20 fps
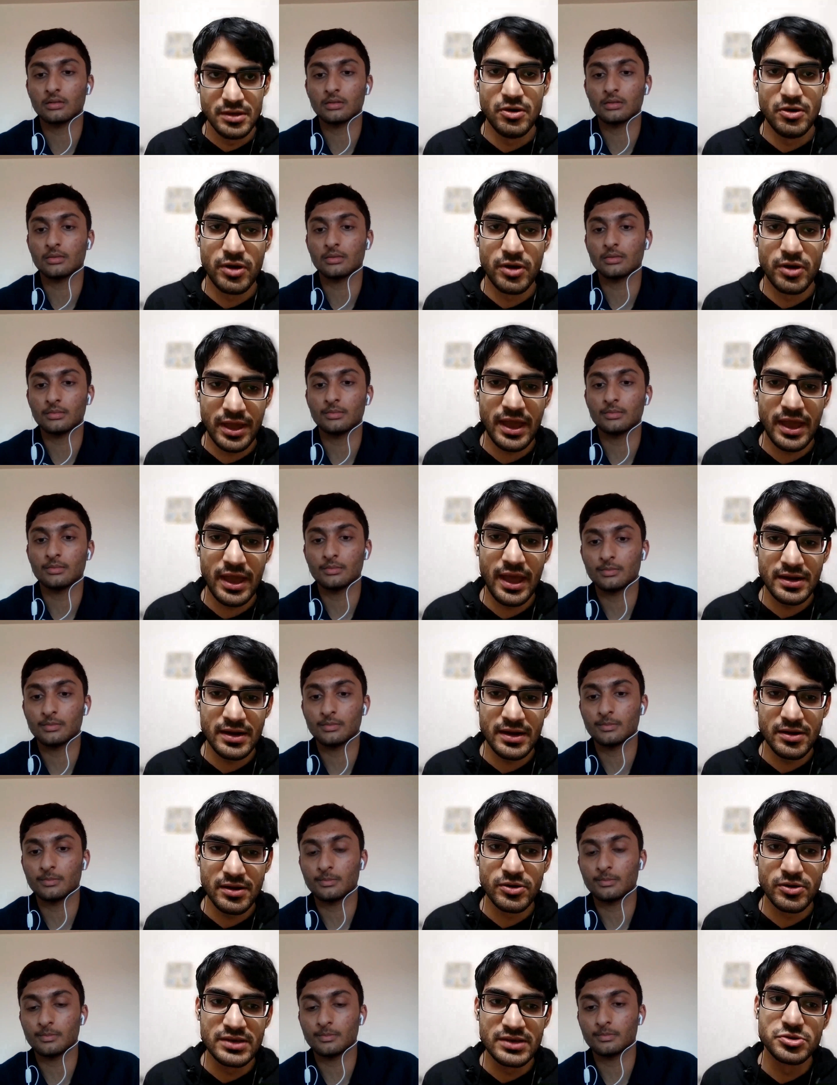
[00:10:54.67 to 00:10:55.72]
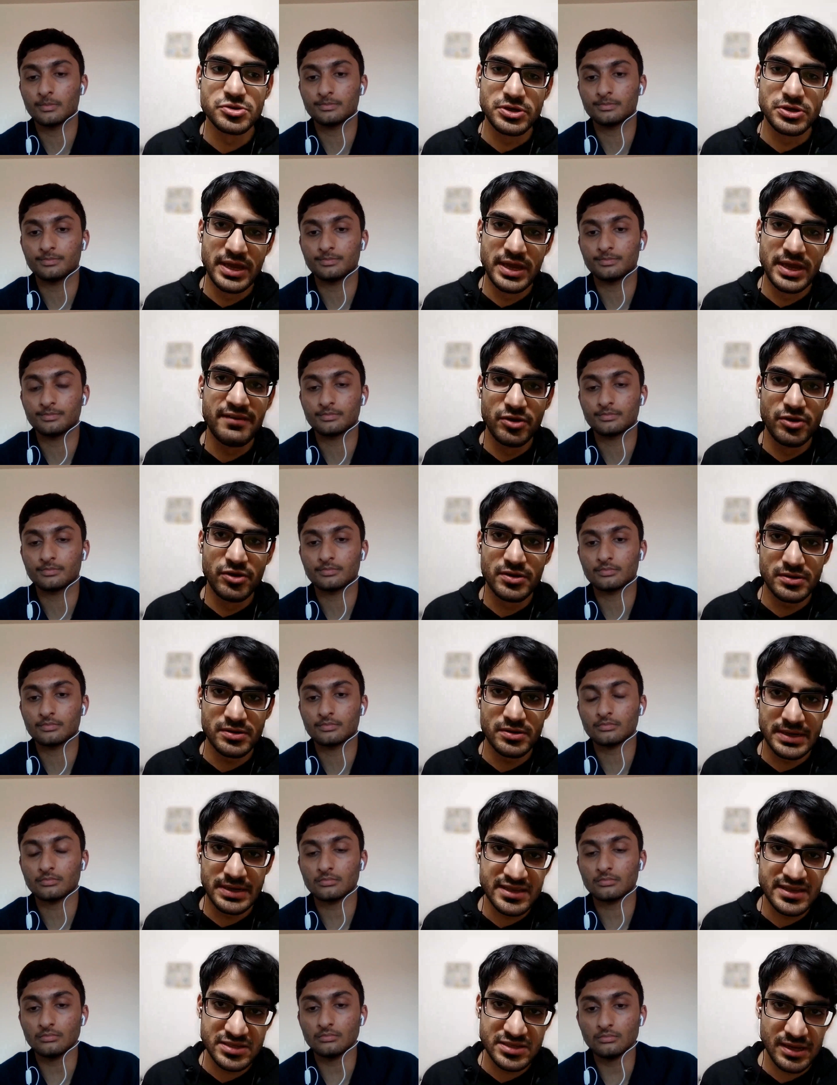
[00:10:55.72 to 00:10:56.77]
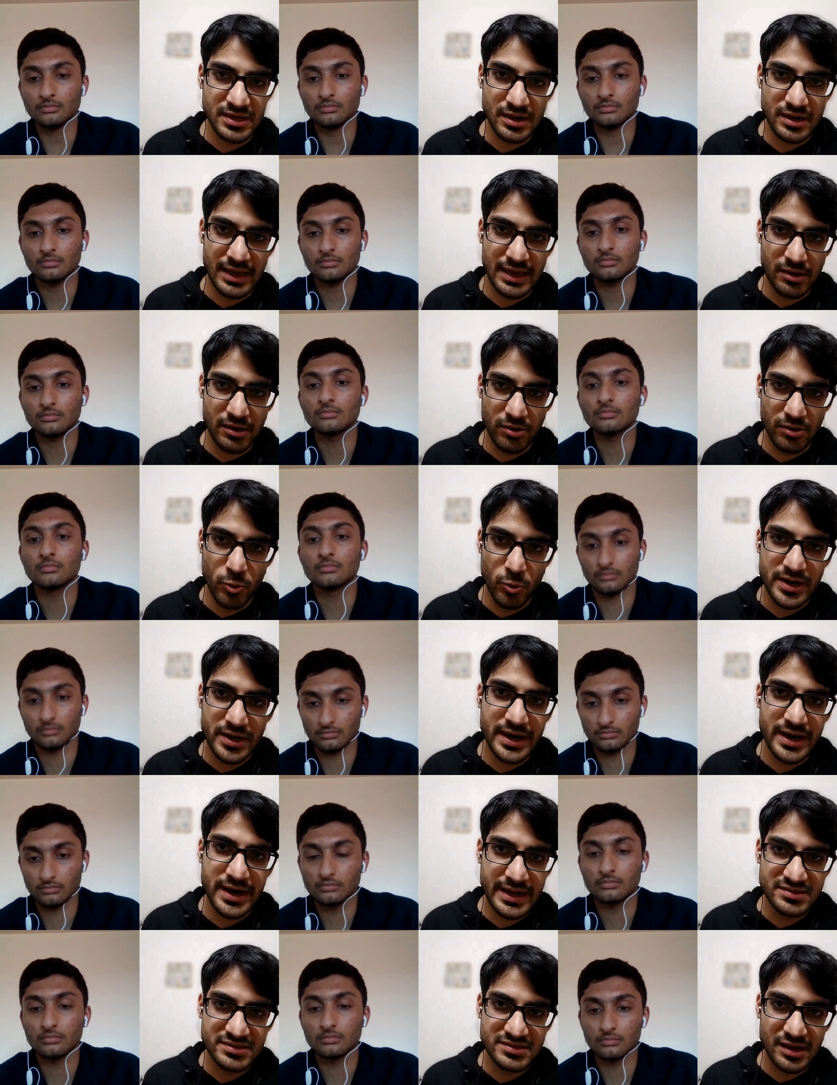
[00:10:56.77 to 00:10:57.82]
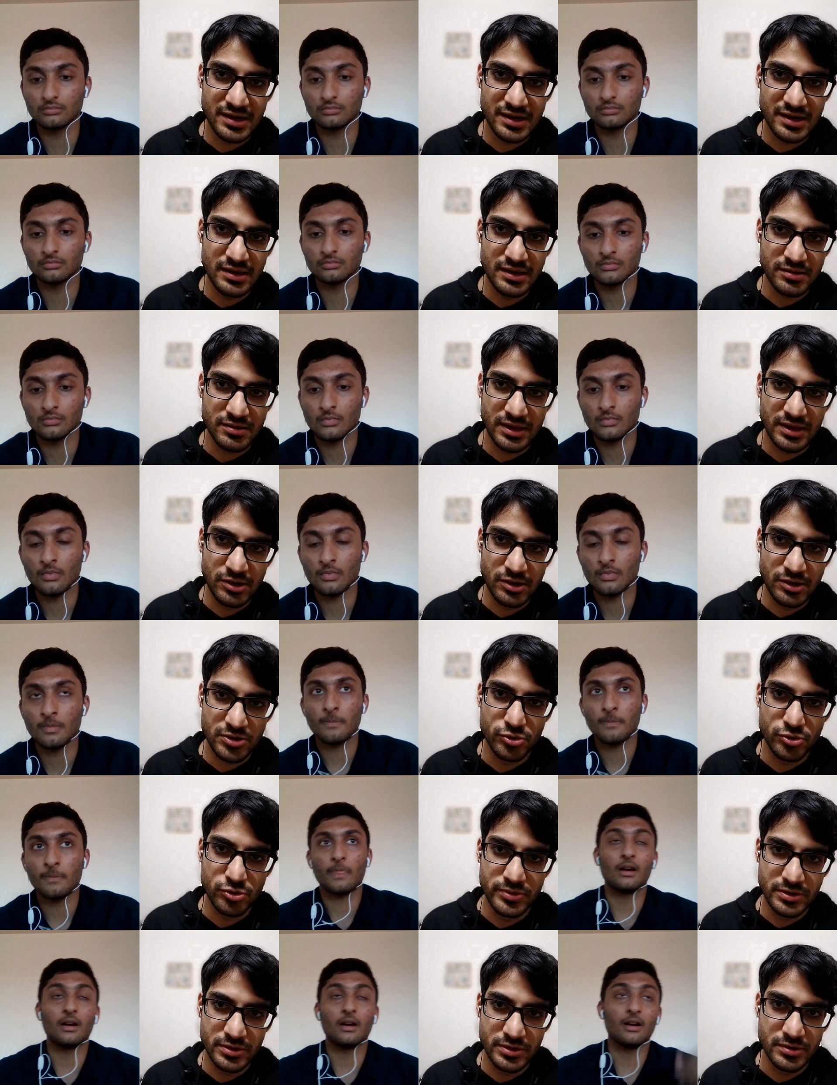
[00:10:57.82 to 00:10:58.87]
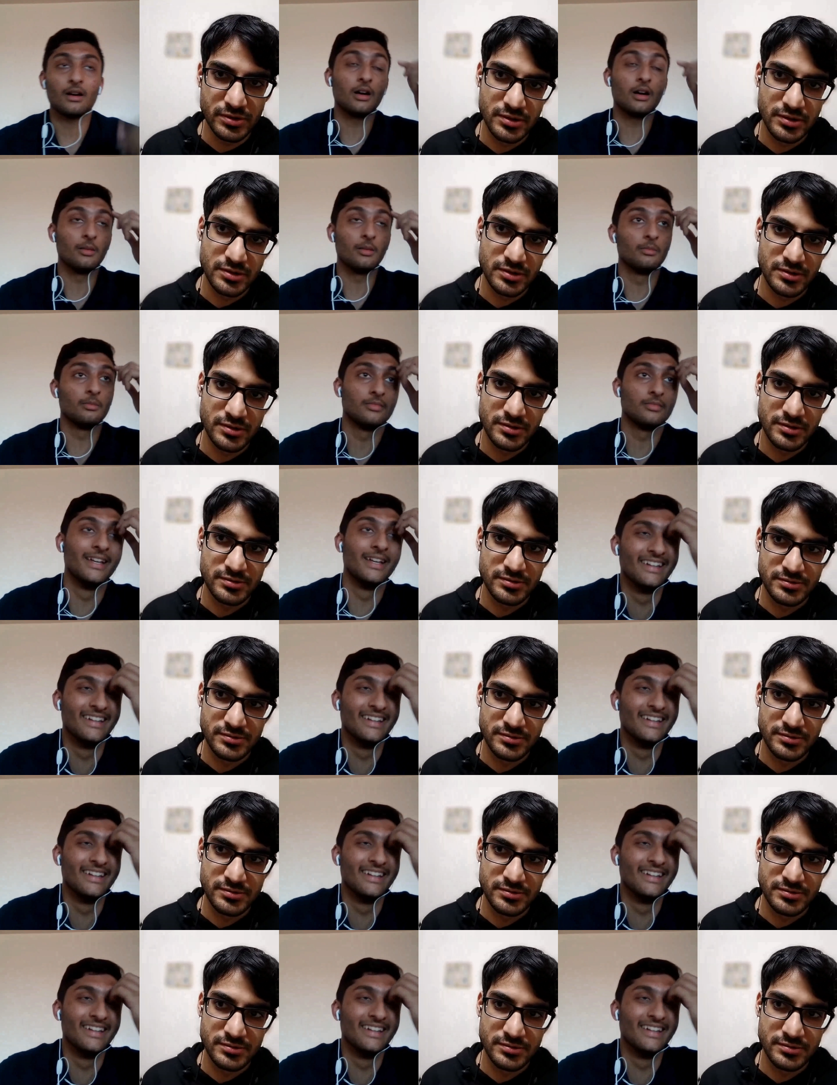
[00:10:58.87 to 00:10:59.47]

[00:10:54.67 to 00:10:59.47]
Speaker 1: Okay, and okay, so you gave your uh, test like on what date exactly in October? Um,